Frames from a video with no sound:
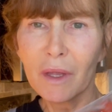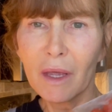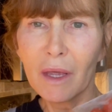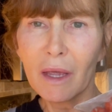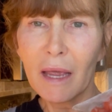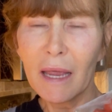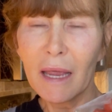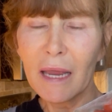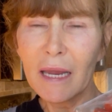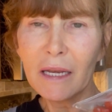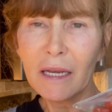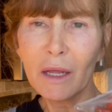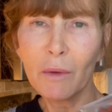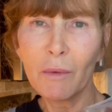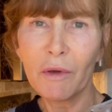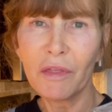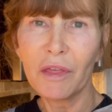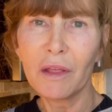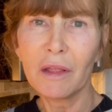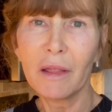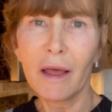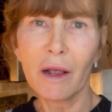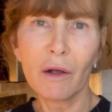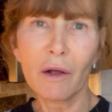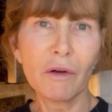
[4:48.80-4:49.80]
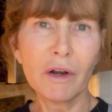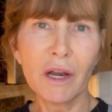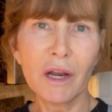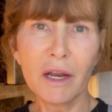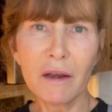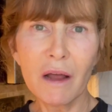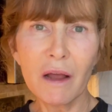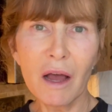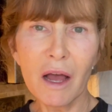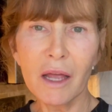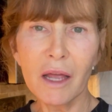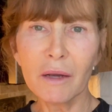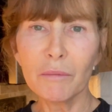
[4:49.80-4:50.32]
eating with it, like on a
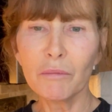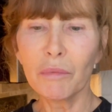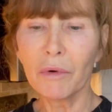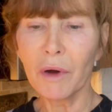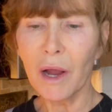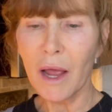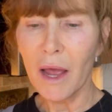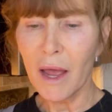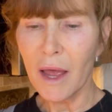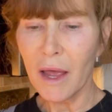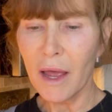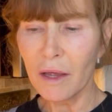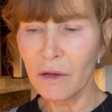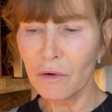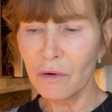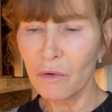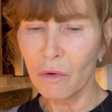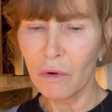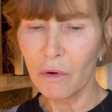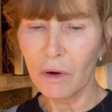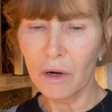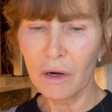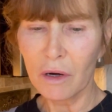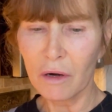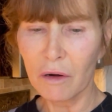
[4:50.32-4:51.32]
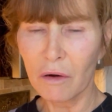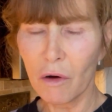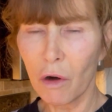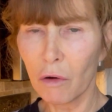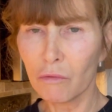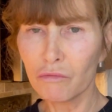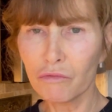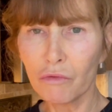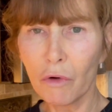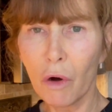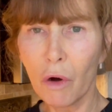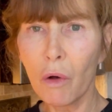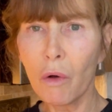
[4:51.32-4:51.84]
naan bread or a
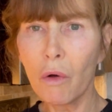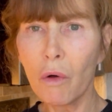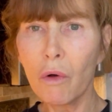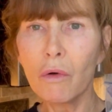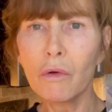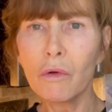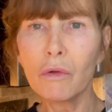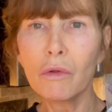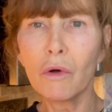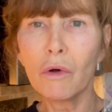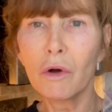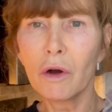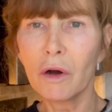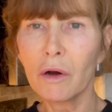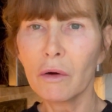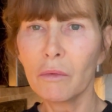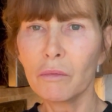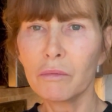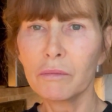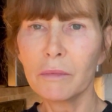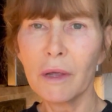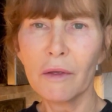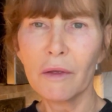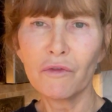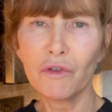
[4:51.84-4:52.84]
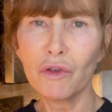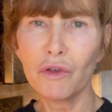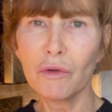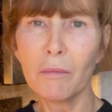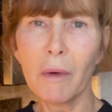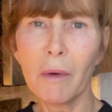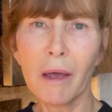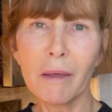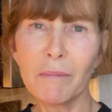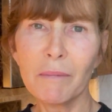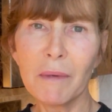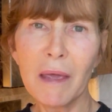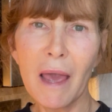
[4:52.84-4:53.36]
roll, or if you
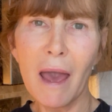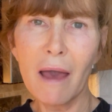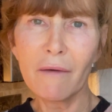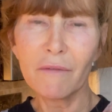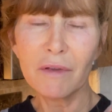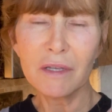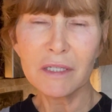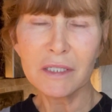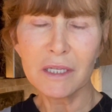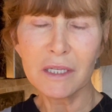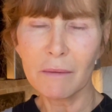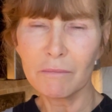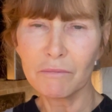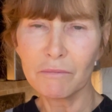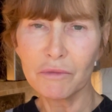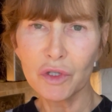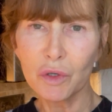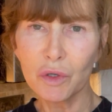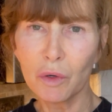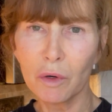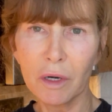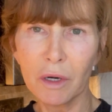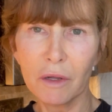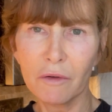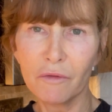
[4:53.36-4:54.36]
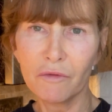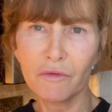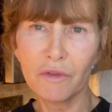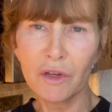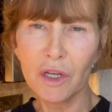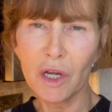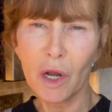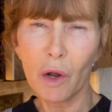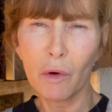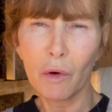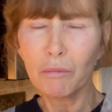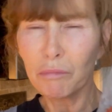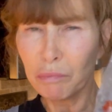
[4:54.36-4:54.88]
might be having some sort of, you
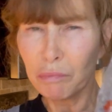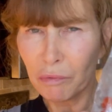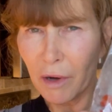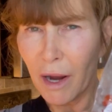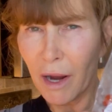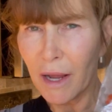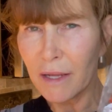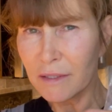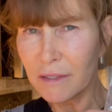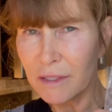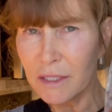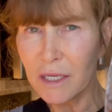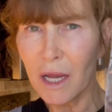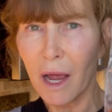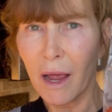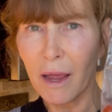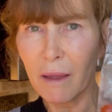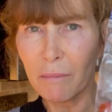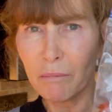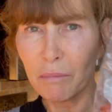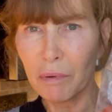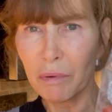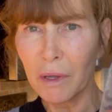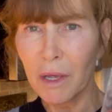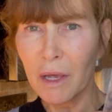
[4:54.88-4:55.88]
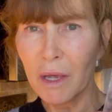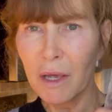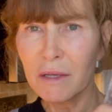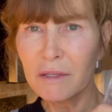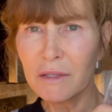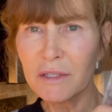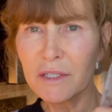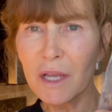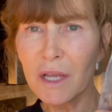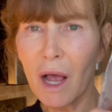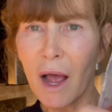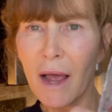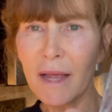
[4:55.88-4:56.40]
know, bread type
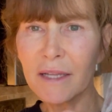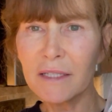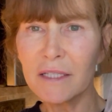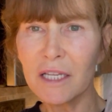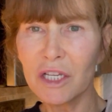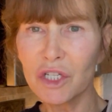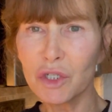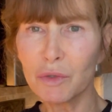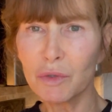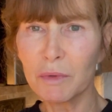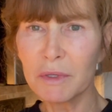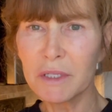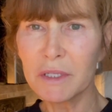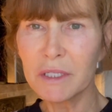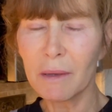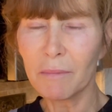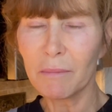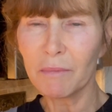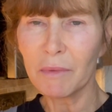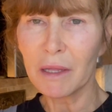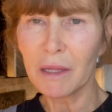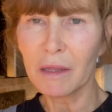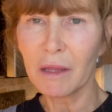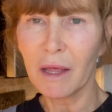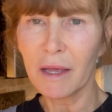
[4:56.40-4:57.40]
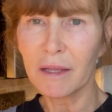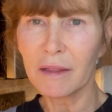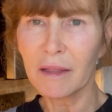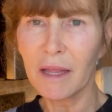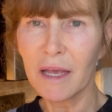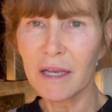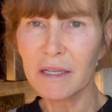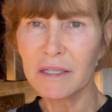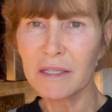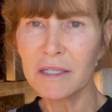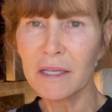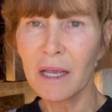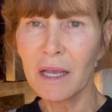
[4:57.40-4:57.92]
side dish with something like
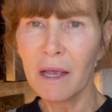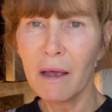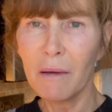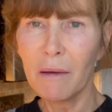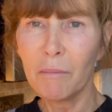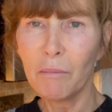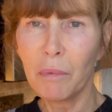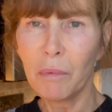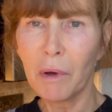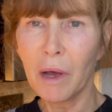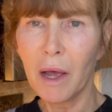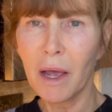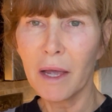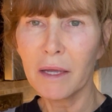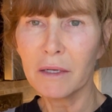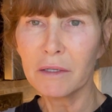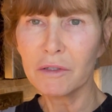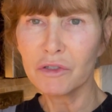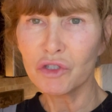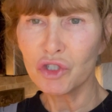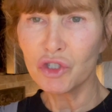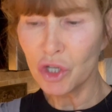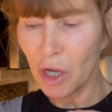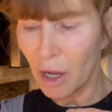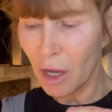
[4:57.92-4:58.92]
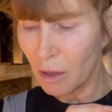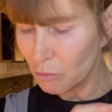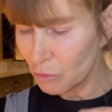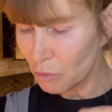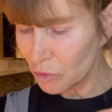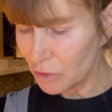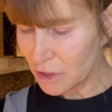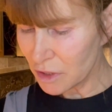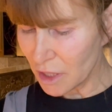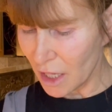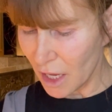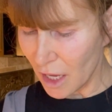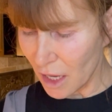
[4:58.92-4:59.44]
this. But John will
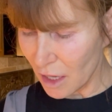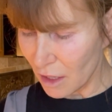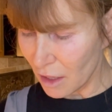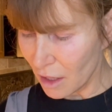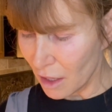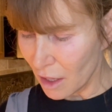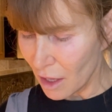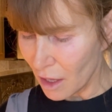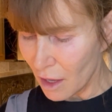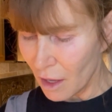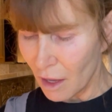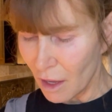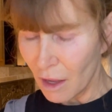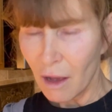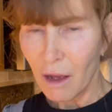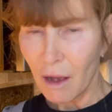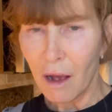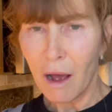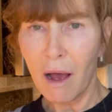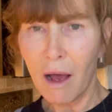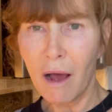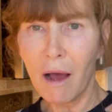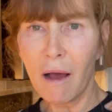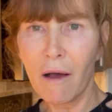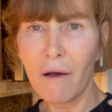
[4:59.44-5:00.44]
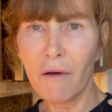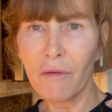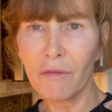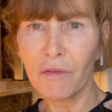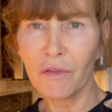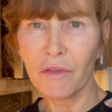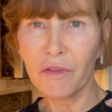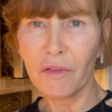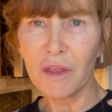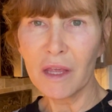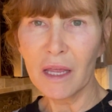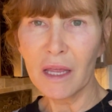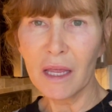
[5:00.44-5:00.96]
take
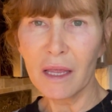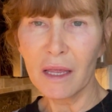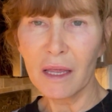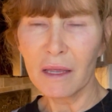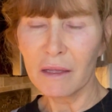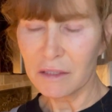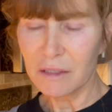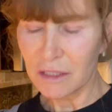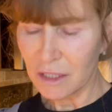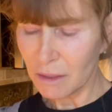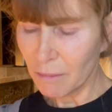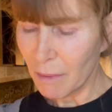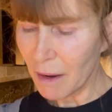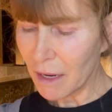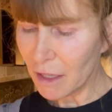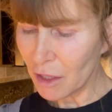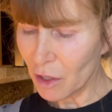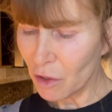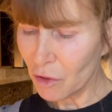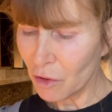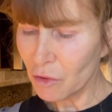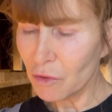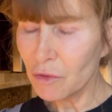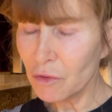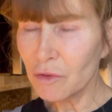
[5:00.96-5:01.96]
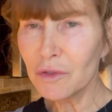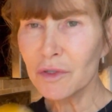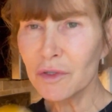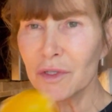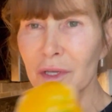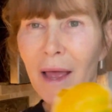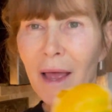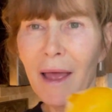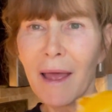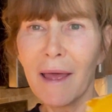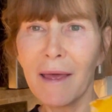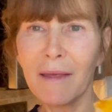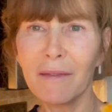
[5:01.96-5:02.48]
the tomatoes
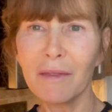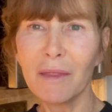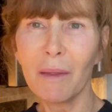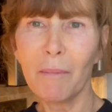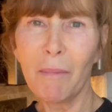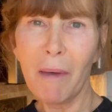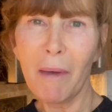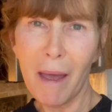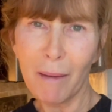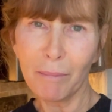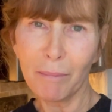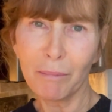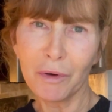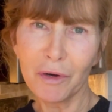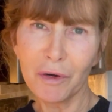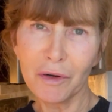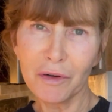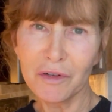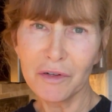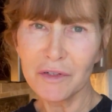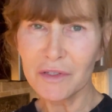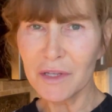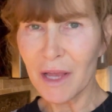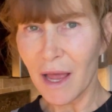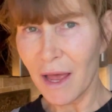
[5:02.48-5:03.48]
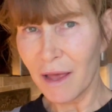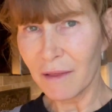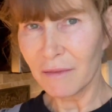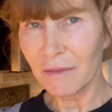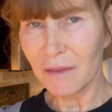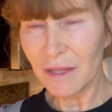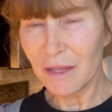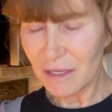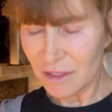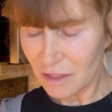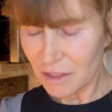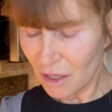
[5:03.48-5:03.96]
and the peppers and these